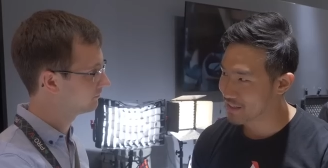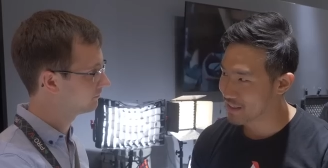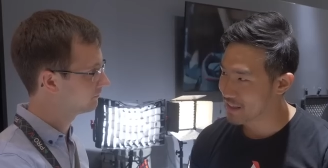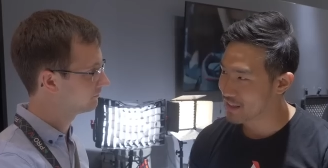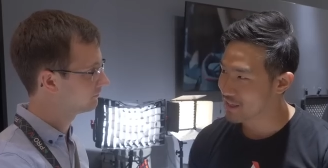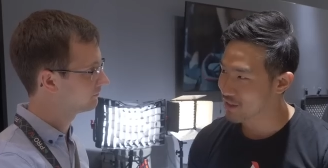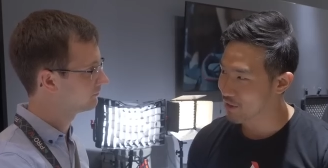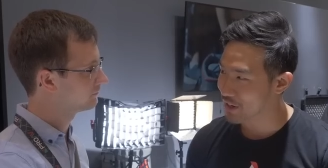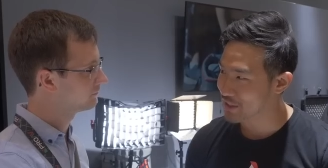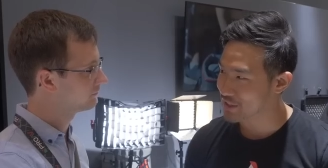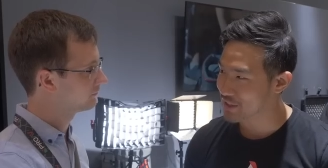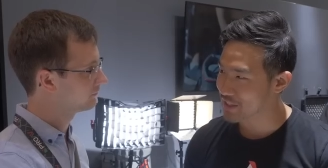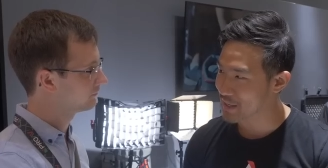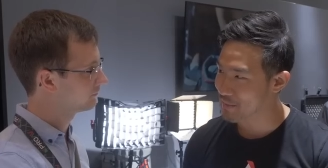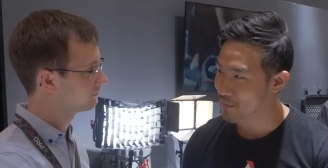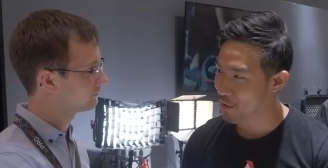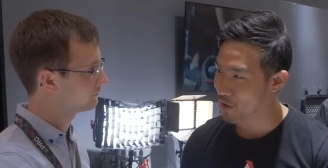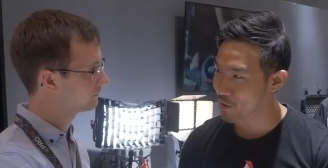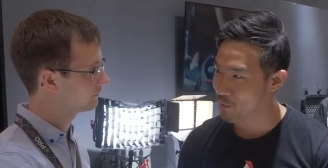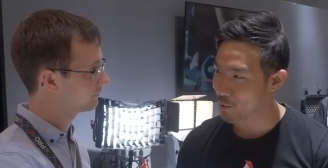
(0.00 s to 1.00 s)
Speaker 1: than the
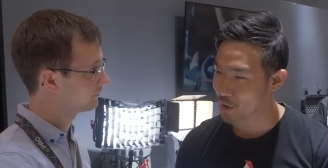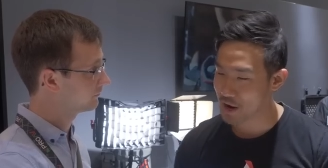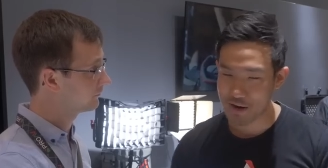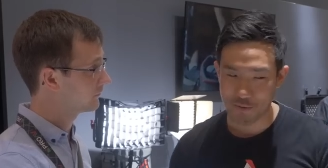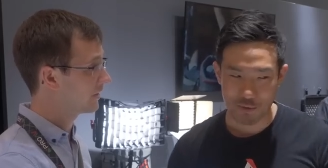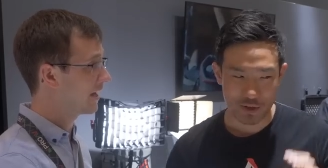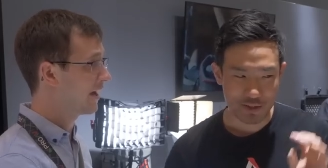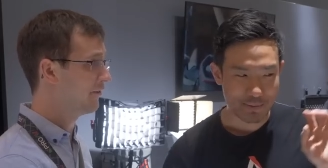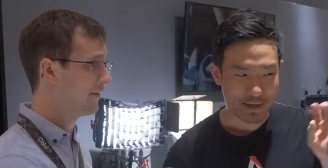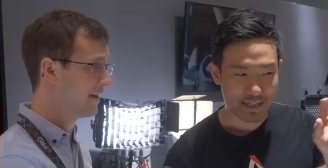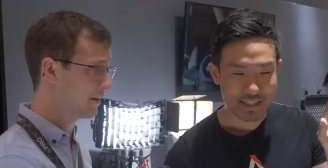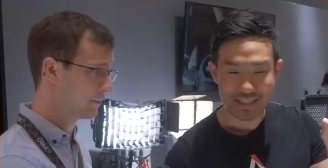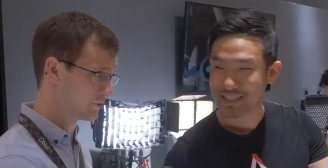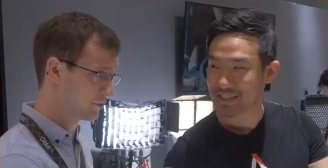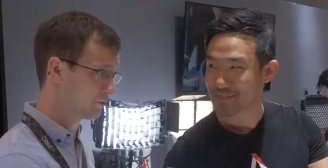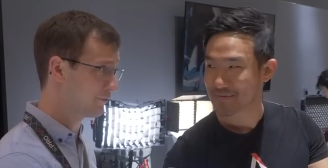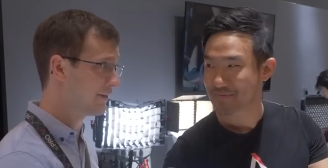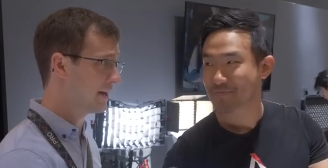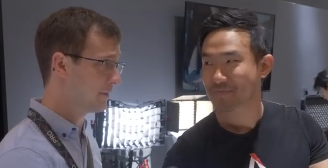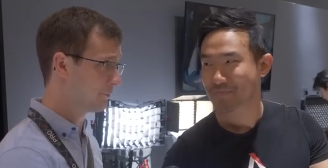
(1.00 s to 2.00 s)
300D Mark I, which
Speaker 2: means... that
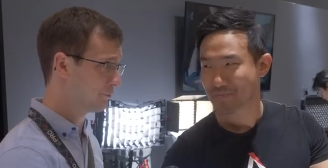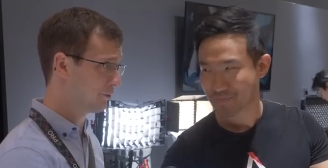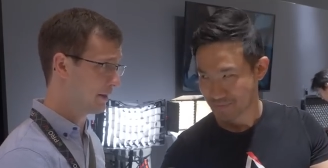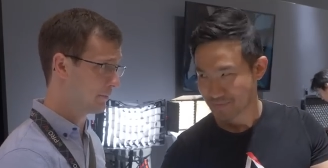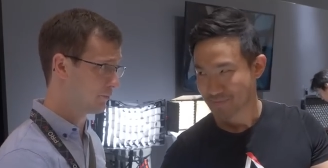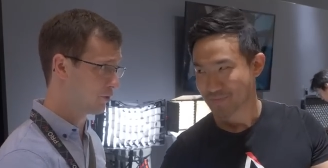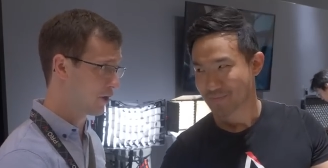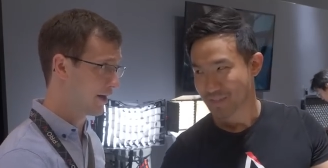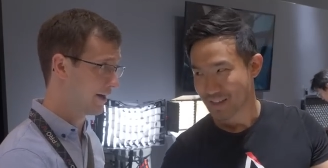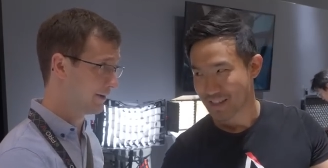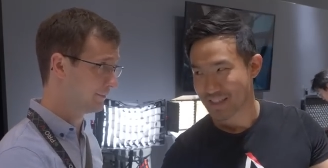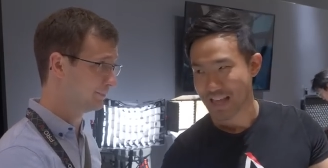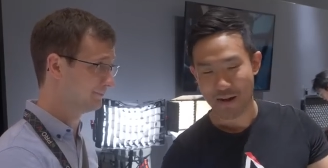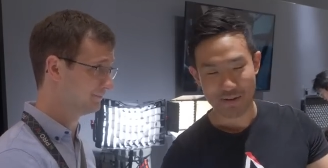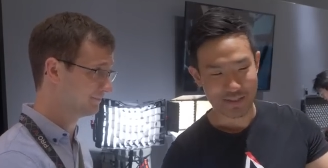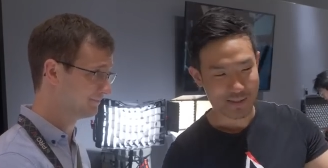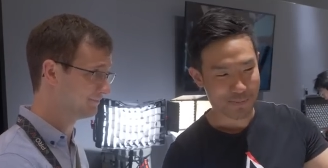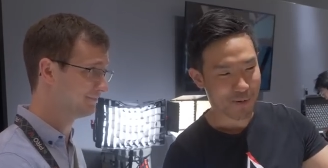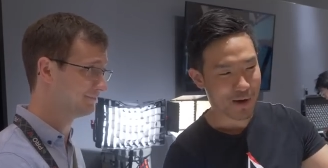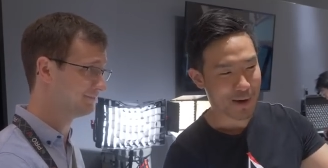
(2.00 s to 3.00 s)
was already pretty
Speaker 1: bright.
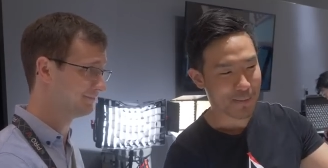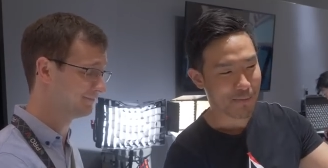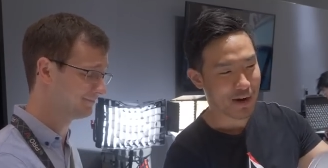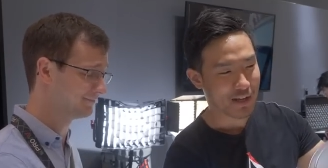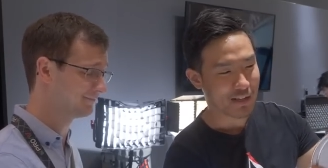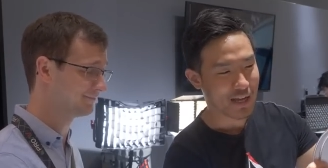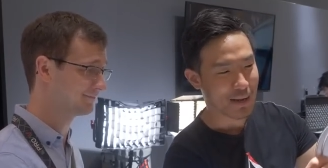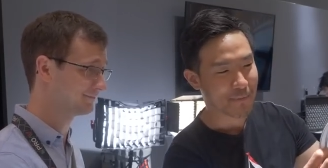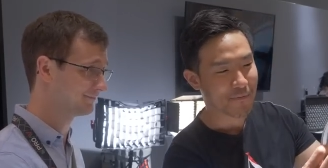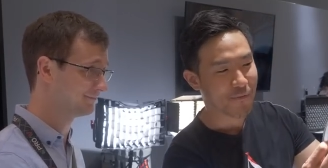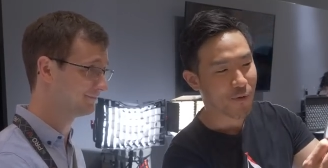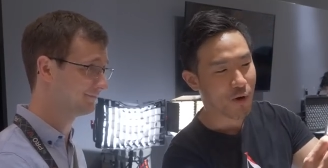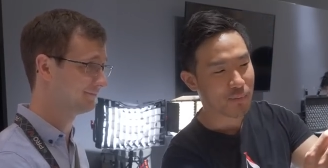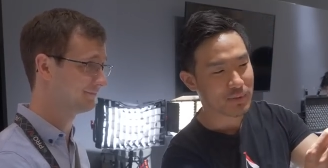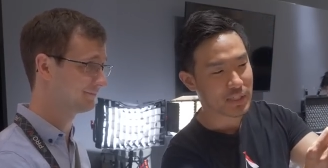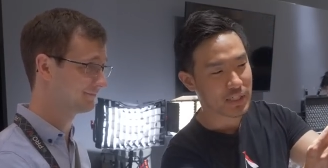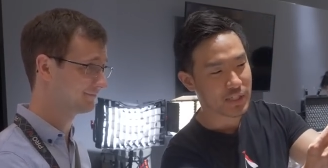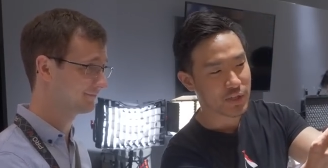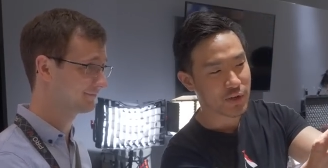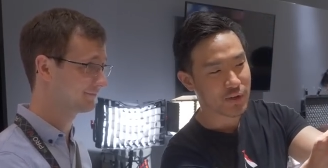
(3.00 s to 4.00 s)
That was a pretty bright light. Before
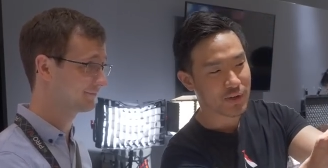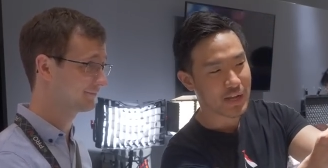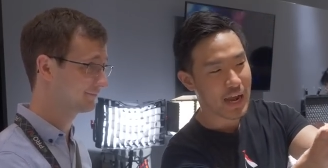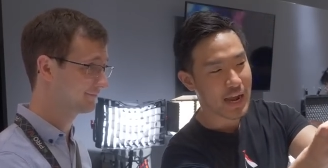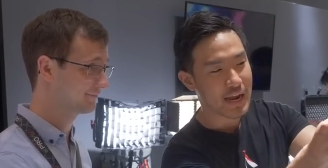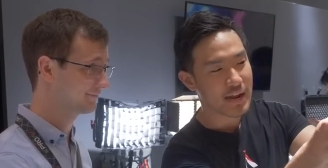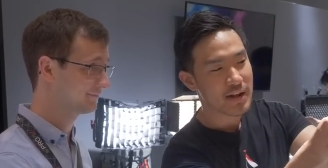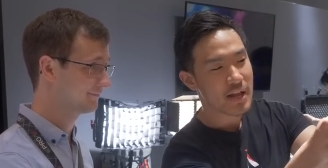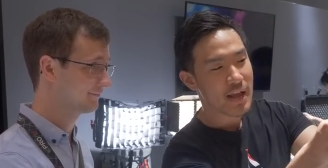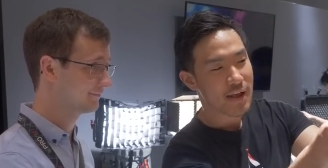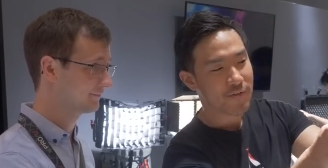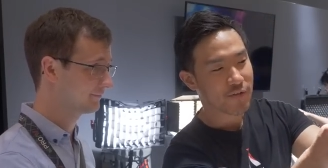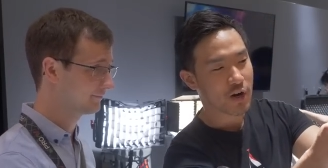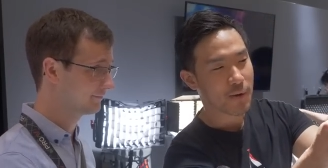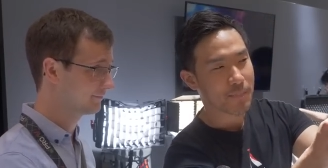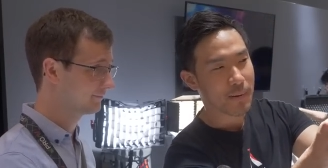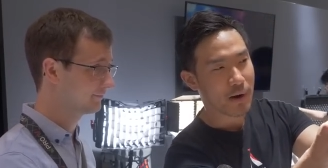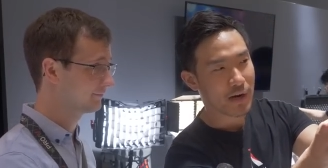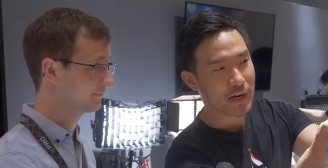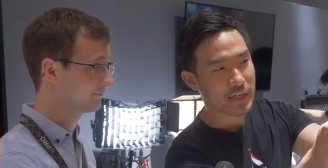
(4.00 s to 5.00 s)
it was a 2K. If
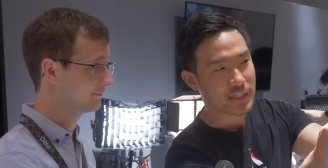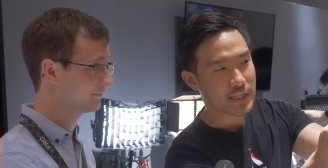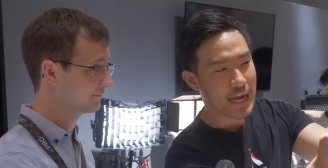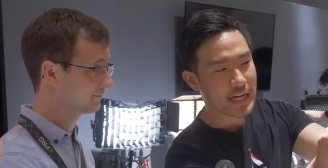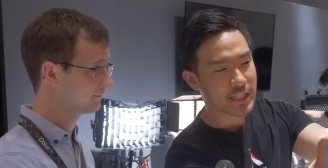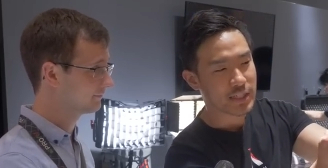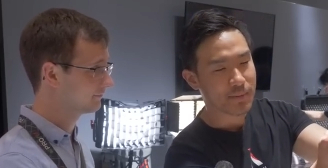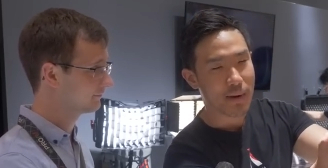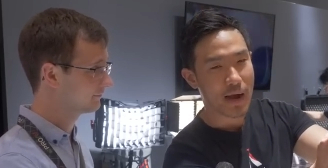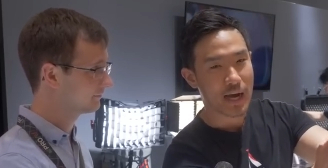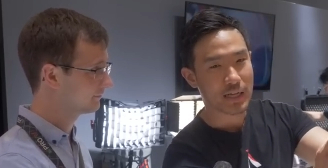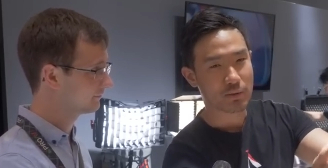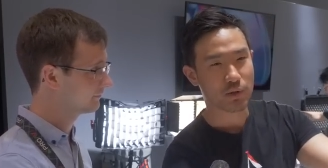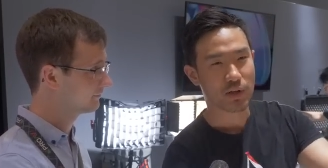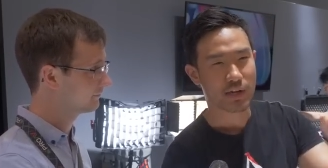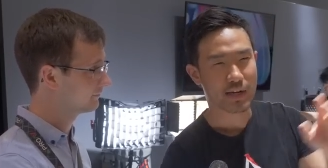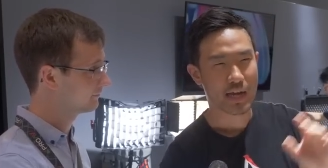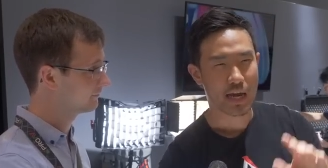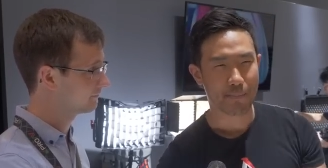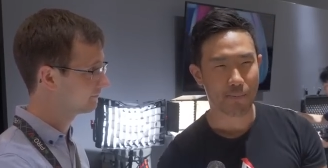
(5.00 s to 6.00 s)
you're comparing it to HMIs,
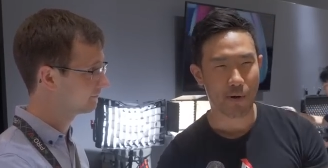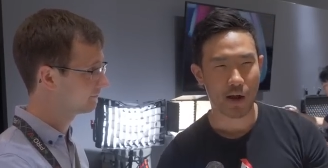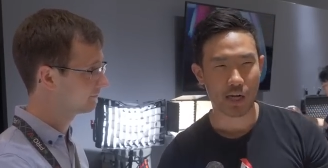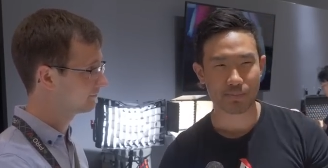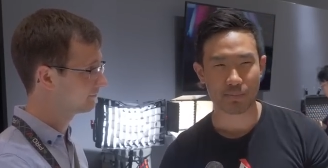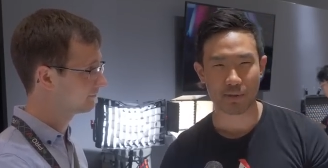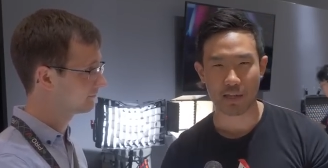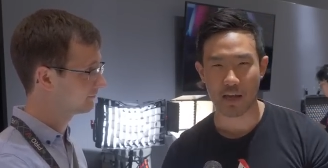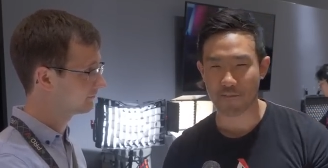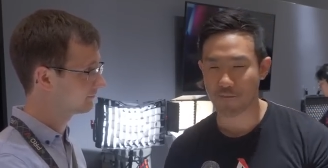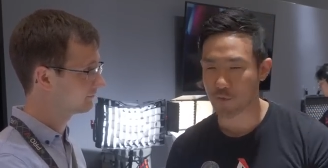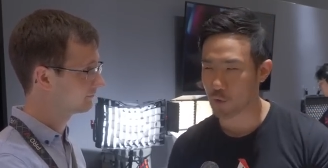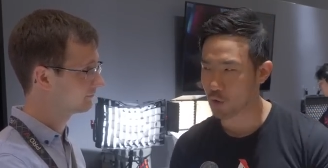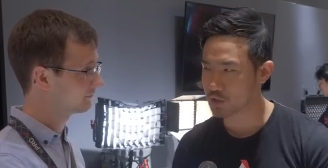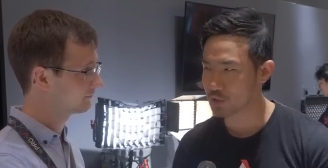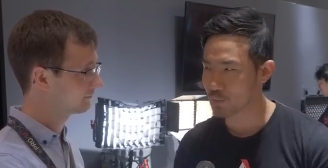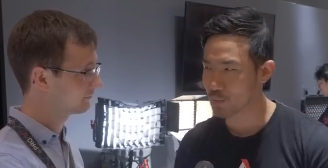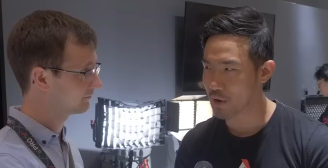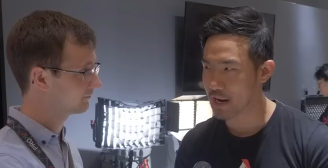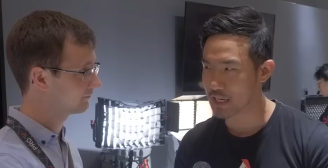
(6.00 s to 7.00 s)
we're looking at approximately a
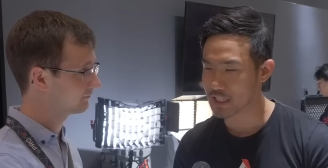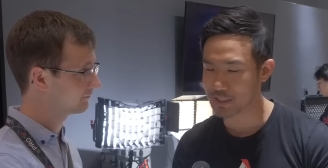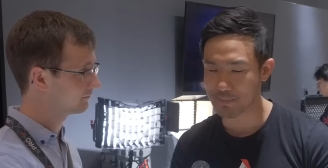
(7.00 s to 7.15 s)
400 watt